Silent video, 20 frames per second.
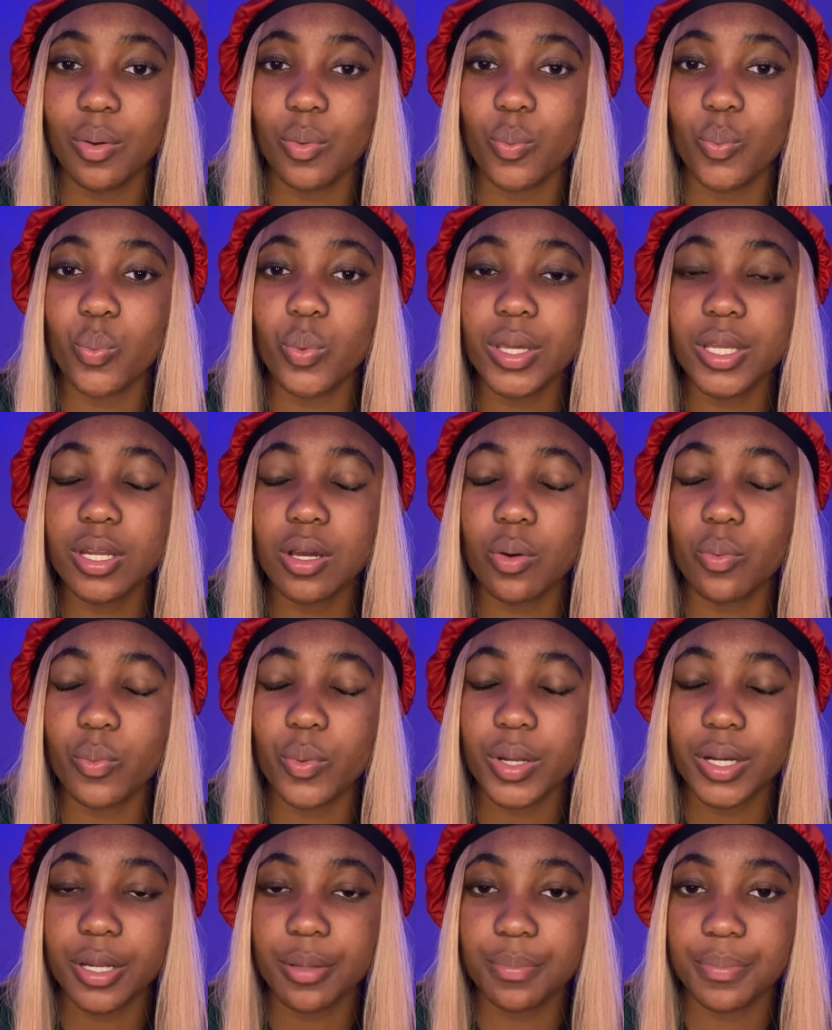we don't
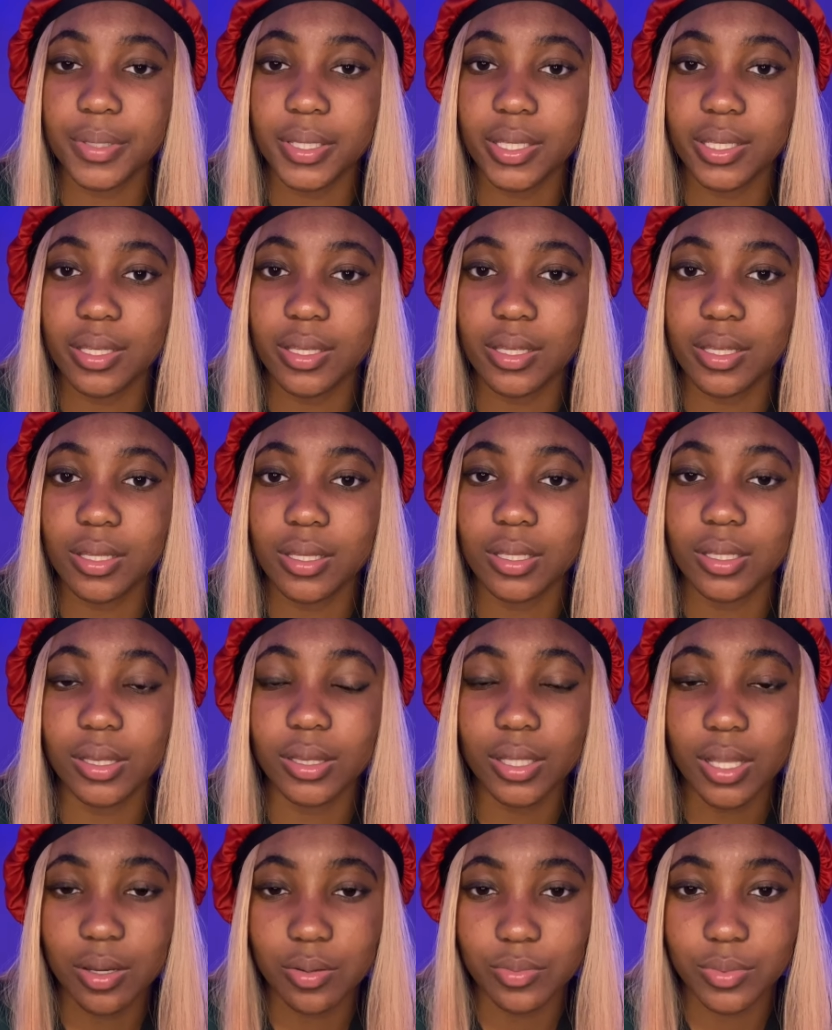want to be
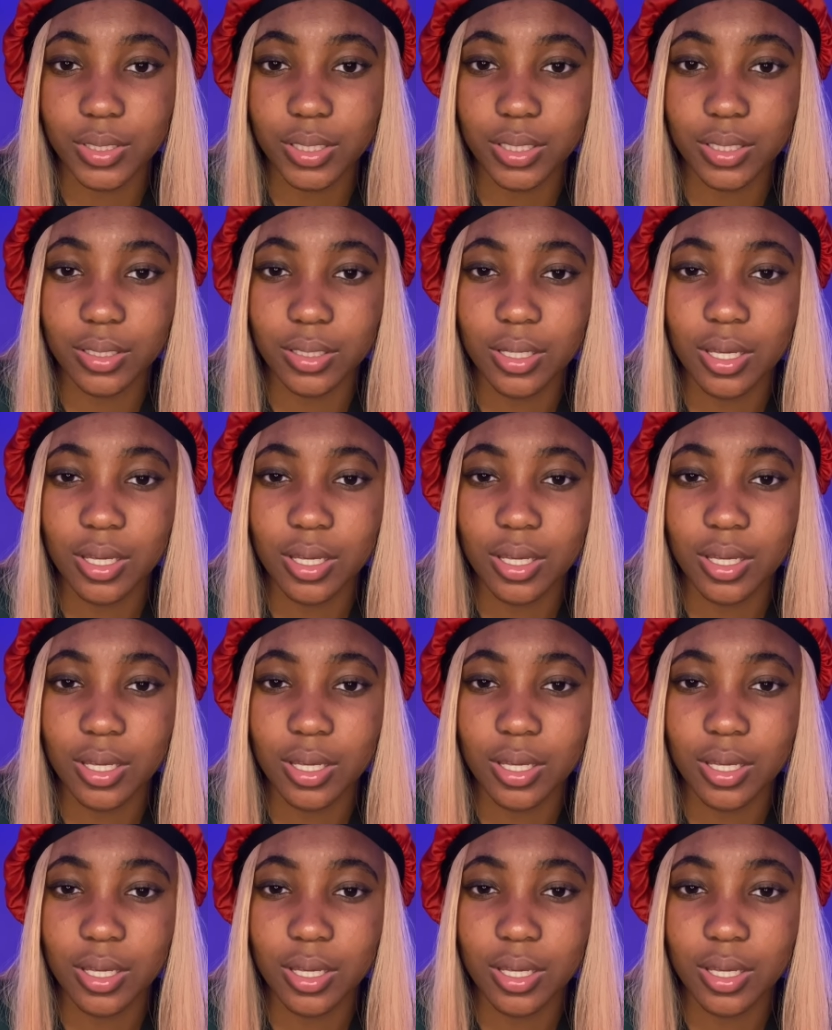lonely.